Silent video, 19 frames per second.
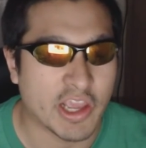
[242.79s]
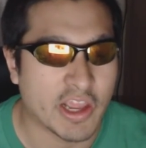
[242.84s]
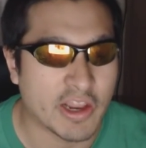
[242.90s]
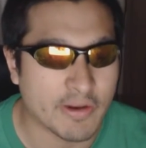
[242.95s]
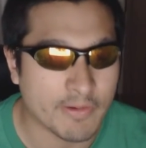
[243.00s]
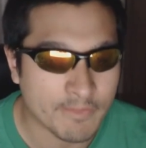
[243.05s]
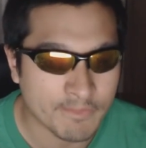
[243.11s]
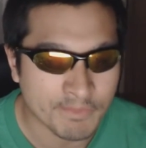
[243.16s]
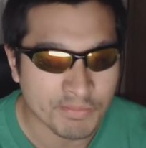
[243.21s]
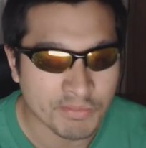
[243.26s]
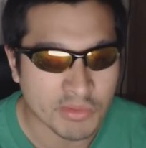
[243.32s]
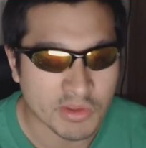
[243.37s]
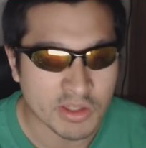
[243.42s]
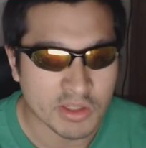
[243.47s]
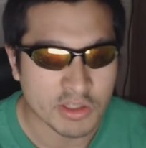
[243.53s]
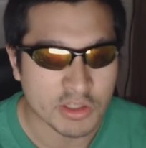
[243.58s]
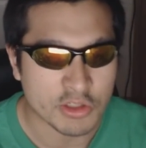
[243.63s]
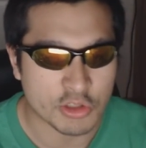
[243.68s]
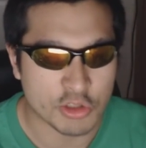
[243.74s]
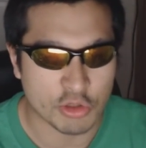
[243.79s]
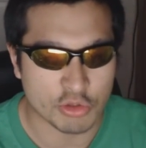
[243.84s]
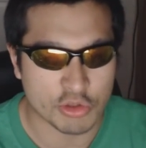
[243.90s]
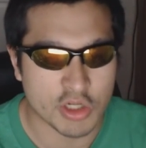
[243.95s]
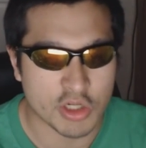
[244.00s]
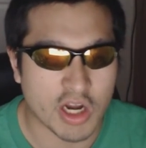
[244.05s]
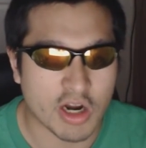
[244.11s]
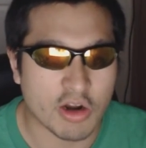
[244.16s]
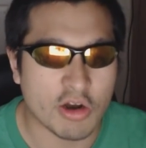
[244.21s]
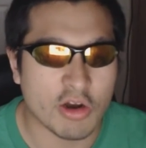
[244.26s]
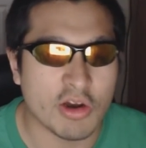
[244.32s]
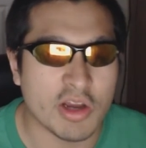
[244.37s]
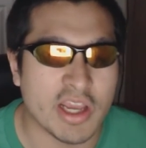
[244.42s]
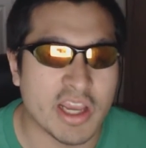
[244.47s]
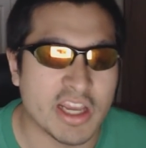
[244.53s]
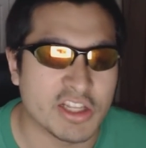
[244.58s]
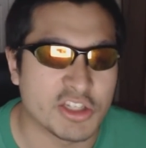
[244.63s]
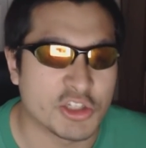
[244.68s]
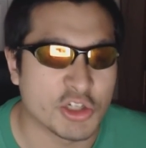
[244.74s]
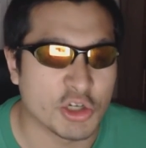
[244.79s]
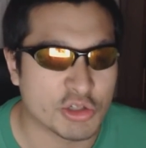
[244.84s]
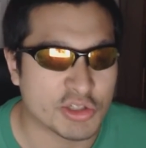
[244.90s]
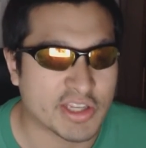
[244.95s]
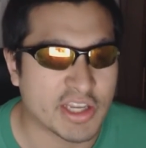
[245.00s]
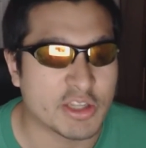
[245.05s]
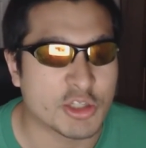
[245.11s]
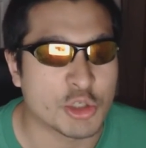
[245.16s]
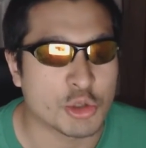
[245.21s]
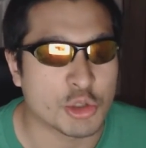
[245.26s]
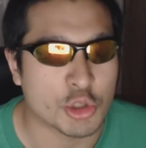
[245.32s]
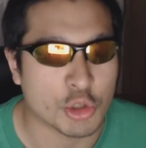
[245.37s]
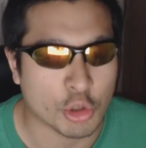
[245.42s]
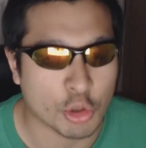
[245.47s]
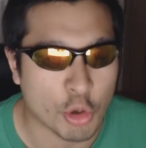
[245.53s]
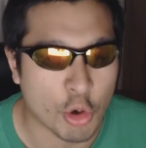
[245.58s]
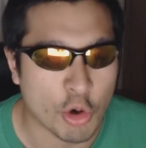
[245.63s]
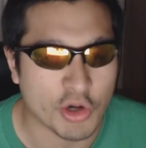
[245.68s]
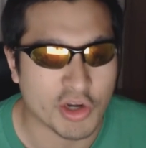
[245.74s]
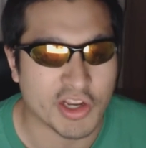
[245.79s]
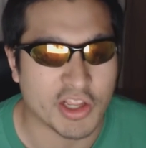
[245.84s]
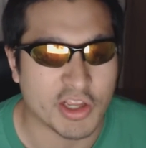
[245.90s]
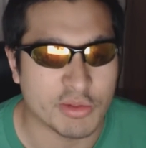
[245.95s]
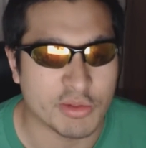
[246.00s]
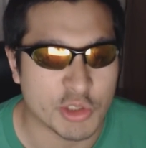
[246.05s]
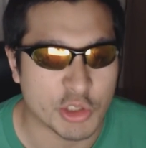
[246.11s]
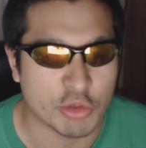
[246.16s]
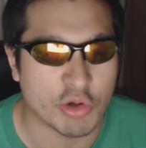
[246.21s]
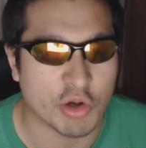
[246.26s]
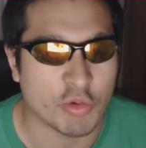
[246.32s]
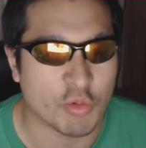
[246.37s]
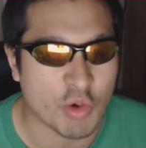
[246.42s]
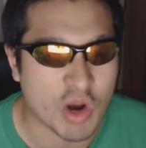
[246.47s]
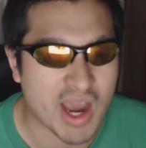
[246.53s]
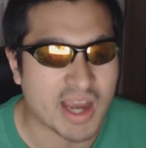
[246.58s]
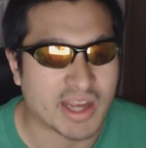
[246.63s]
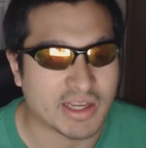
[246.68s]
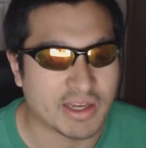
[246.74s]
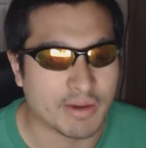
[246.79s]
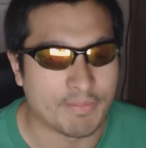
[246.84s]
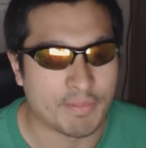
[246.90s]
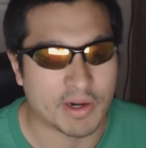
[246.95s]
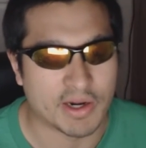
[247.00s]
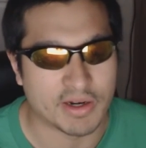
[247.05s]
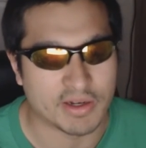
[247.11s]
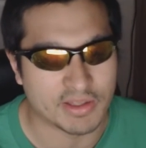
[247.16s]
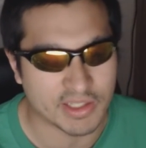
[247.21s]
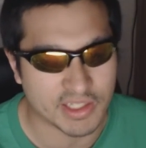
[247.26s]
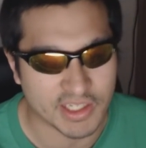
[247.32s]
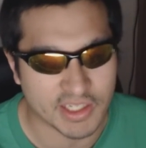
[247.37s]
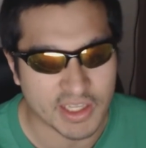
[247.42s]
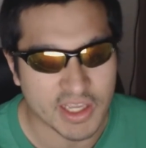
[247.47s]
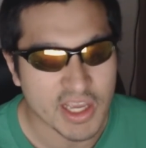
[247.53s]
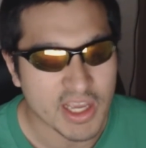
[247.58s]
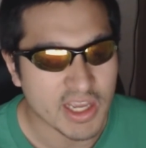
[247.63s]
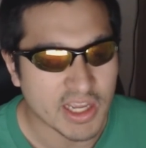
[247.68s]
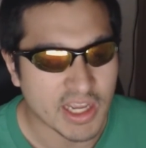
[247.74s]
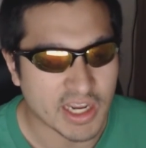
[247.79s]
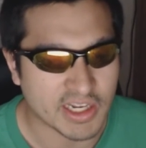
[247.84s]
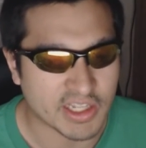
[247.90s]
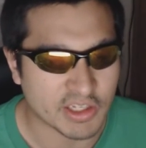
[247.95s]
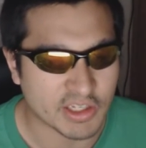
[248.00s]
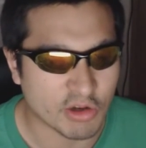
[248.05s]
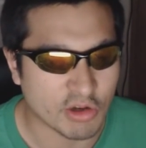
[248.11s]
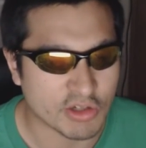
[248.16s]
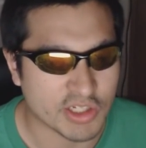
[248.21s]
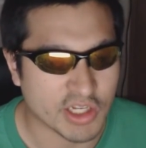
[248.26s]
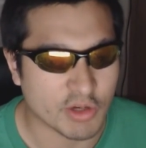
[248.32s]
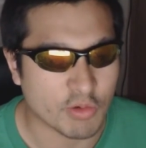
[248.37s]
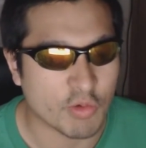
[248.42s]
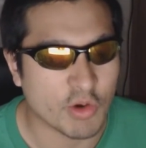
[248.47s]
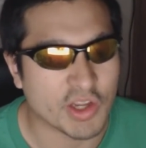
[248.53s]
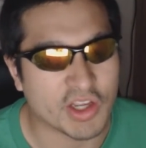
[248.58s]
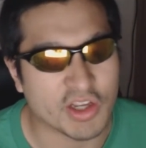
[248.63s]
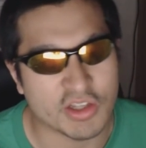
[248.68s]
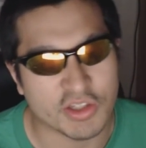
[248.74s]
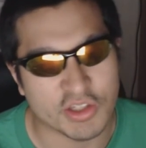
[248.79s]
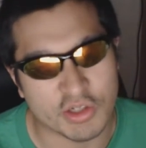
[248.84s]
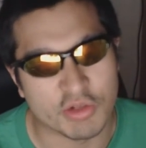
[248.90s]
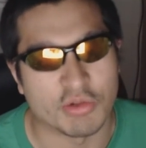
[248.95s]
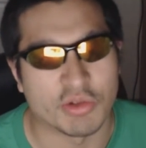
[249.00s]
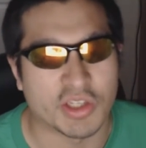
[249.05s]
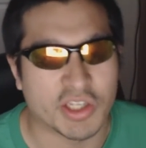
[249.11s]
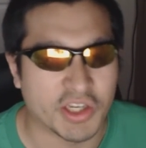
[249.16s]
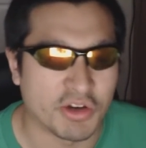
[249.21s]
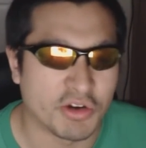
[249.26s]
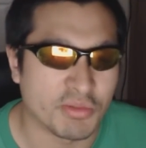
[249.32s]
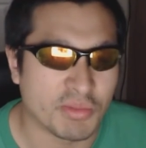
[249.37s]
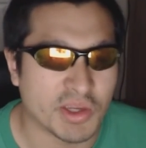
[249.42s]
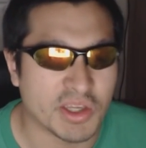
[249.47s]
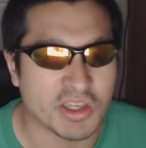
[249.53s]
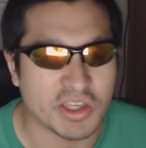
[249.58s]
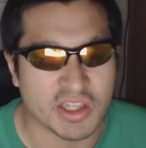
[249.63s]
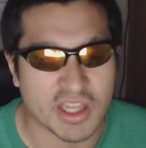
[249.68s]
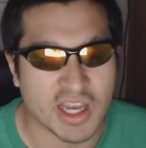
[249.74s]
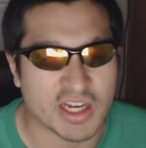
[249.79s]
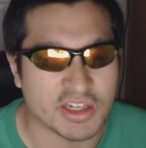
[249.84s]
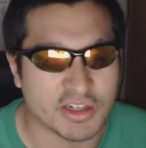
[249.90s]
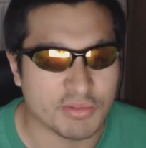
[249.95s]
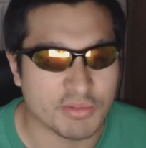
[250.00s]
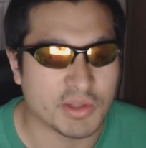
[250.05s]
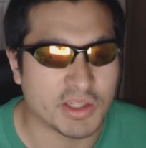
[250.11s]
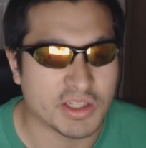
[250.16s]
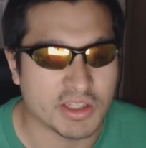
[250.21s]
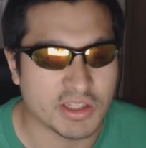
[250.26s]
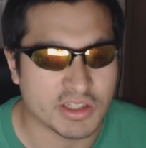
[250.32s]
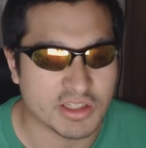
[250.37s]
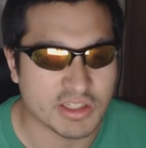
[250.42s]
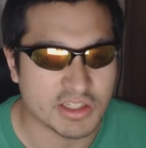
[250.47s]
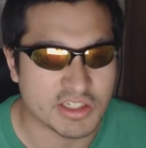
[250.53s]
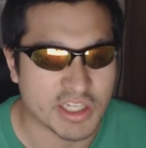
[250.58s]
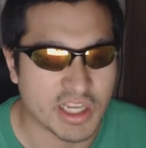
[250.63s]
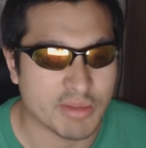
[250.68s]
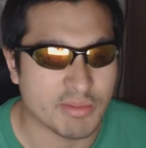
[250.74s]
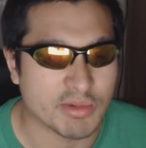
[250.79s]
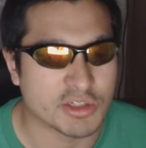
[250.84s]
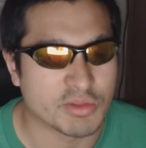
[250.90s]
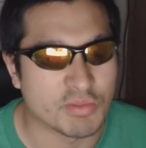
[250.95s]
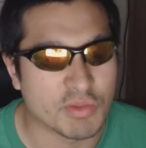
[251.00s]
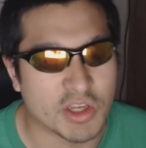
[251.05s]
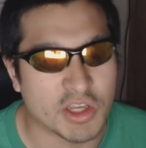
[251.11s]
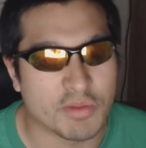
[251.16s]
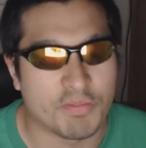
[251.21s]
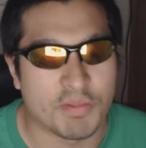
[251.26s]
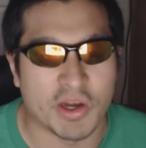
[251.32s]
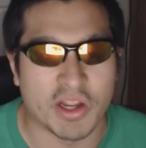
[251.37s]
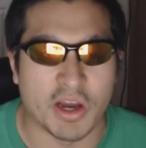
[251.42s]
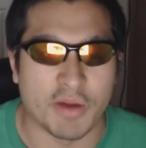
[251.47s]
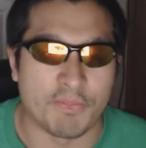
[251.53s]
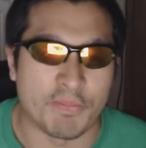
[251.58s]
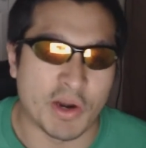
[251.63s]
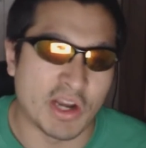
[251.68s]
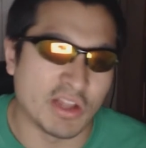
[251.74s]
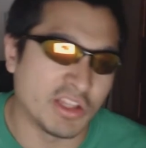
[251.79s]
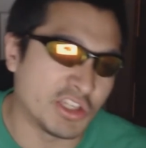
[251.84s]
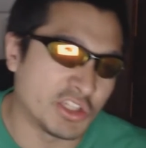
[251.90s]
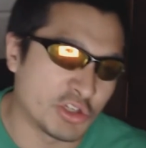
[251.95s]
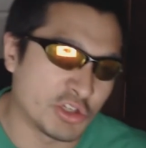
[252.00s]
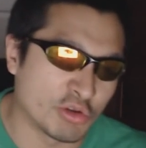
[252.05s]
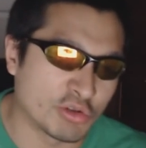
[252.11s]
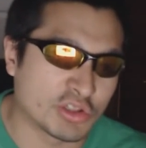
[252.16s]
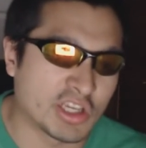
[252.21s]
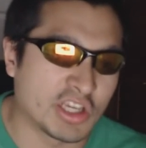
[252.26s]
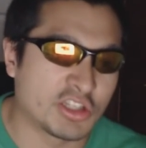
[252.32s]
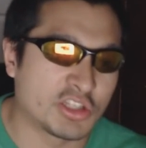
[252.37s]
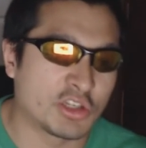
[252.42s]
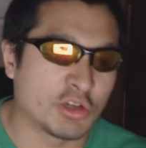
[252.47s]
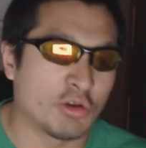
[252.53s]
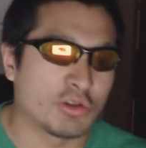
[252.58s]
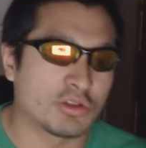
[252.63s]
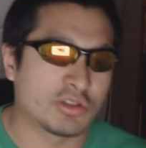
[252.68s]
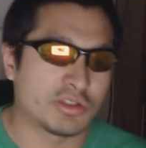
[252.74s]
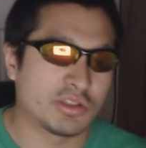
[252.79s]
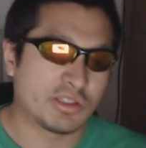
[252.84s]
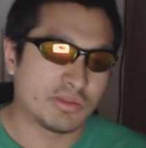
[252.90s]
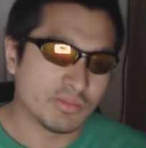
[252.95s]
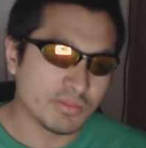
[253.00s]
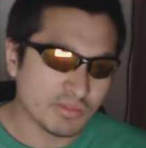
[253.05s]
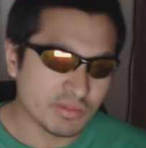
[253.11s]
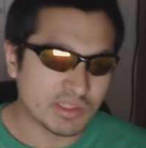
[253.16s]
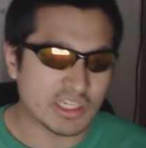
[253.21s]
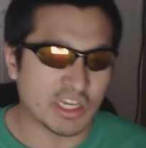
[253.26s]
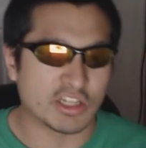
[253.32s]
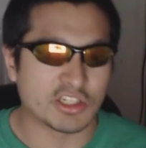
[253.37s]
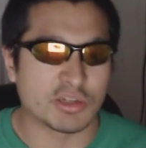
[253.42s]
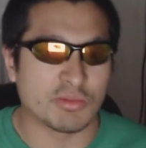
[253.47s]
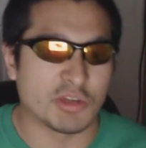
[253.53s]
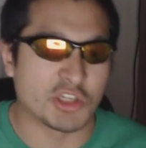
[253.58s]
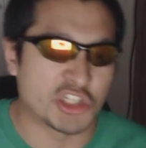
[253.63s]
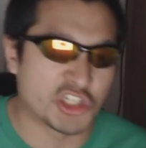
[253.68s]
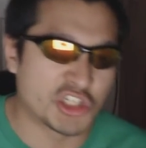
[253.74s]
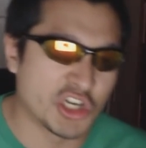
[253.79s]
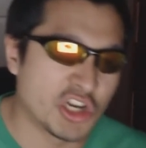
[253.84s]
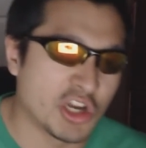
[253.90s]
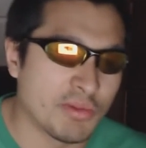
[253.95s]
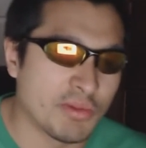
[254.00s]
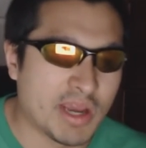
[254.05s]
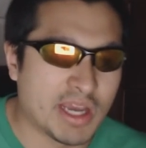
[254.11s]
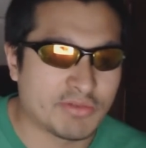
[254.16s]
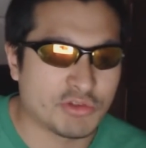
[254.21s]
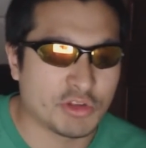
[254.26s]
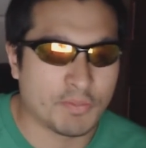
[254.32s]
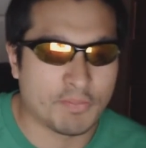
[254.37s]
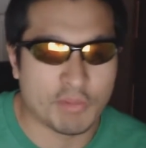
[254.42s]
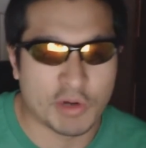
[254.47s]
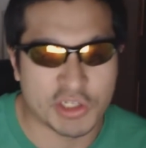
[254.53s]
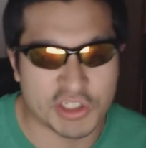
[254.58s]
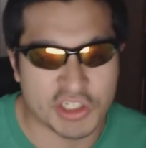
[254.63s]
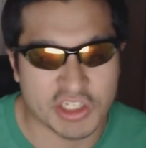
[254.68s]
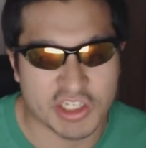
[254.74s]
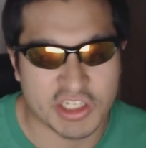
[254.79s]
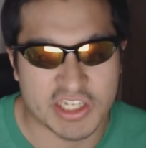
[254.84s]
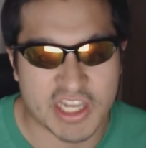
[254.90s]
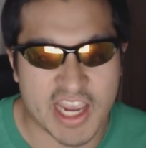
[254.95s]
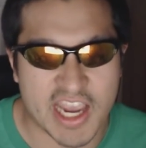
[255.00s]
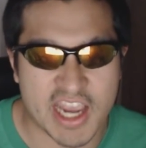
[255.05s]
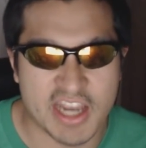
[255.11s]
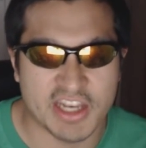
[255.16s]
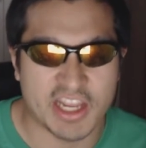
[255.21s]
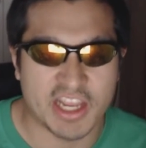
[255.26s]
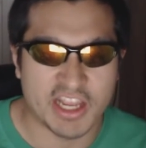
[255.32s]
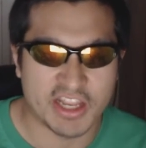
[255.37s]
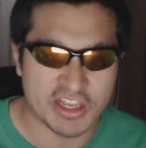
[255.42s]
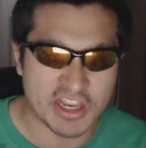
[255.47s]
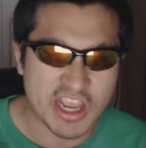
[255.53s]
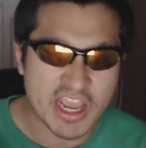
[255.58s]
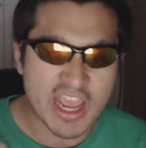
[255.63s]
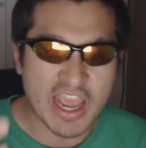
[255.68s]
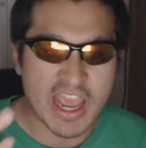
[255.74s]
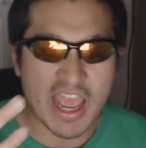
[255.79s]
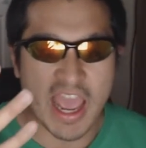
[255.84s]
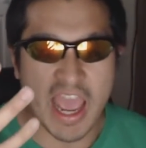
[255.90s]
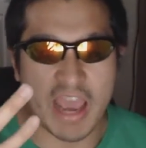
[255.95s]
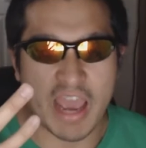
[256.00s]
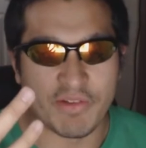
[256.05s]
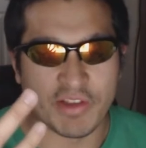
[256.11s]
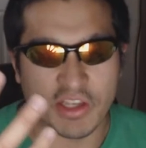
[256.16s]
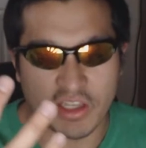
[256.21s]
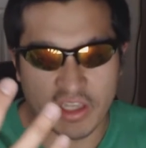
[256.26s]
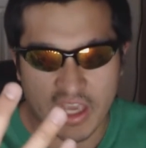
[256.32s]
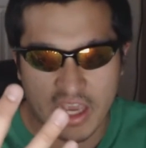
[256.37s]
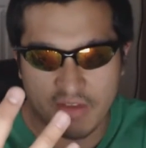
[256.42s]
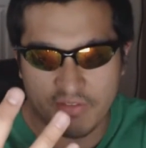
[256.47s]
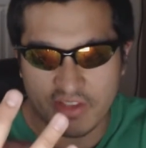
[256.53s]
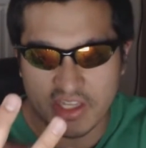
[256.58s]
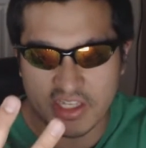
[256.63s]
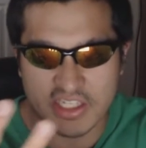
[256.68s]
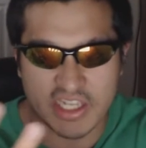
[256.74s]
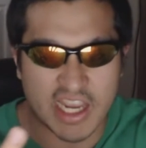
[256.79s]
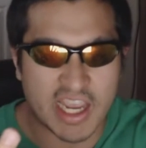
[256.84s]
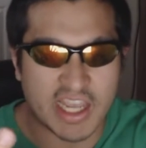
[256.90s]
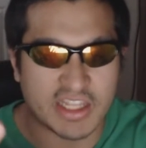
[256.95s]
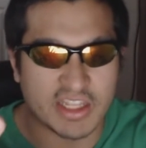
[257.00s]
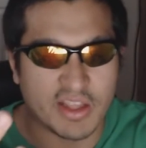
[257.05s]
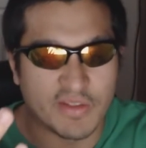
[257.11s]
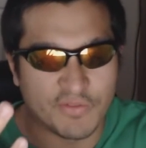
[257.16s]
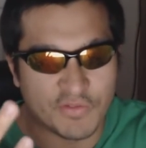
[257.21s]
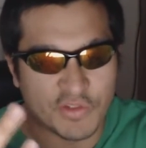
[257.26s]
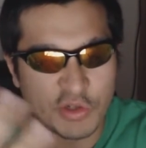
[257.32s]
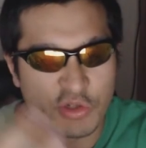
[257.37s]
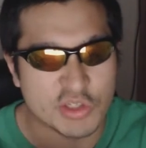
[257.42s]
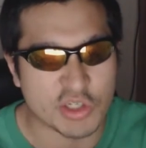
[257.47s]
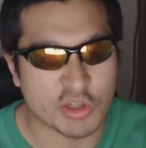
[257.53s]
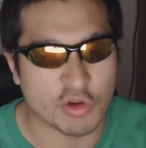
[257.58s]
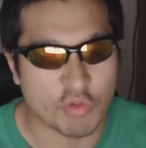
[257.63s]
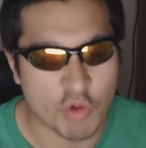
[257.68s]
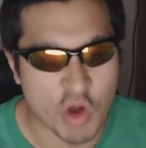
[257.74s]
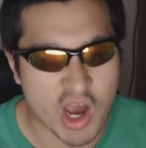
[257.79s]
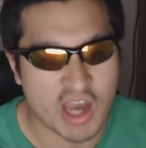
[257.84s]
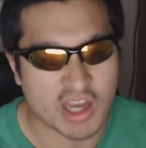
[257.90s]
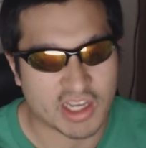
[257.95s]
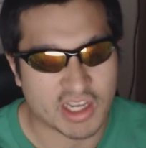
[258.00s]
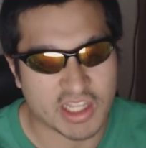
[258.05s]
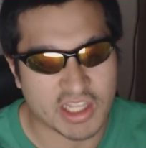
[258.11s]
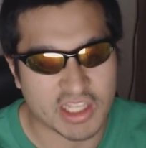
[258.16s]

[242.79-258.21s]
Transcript: And Jotaro and Josuke cornered him to a rock, apparently. And he goes like, what are you going to do? Kill me? You're not going to be the same as me. But apparently Josuke tells him to shut up after punching his hand and having his hand infused in a rock.